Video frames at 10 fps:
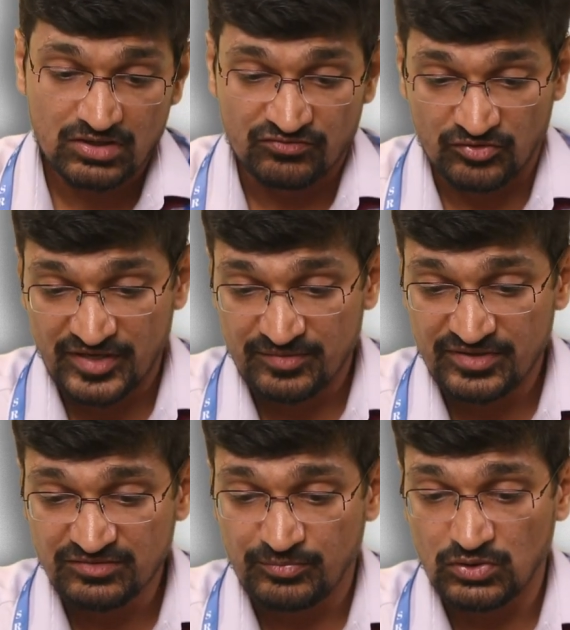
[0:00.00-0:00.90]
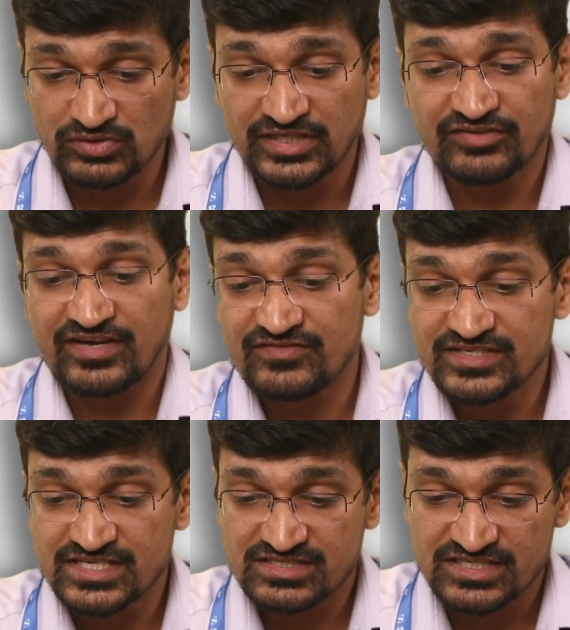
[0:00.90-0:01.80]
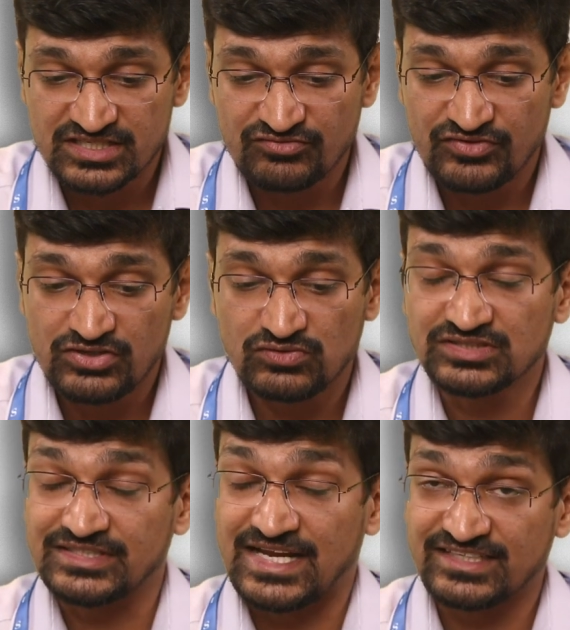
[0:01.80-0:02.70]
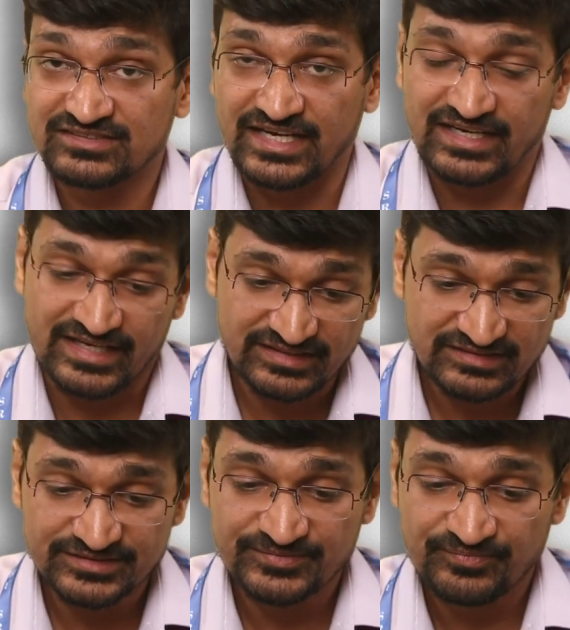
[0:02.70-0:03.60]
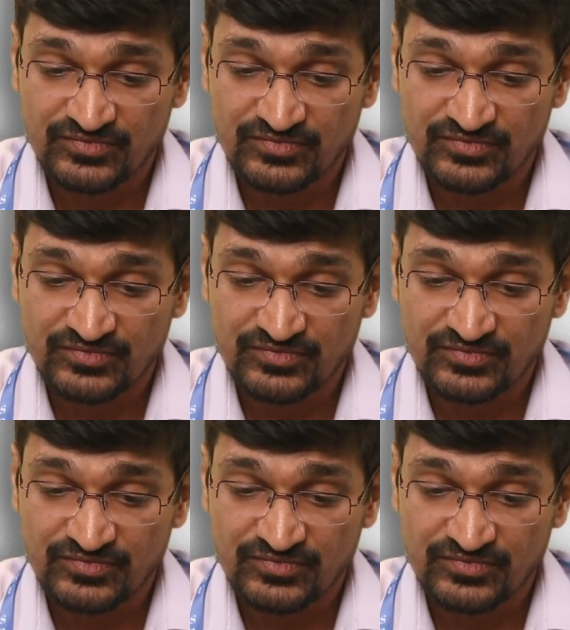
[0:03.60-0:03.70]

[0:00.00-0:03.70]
For babies below 35-week gestation, we use NICE guidelines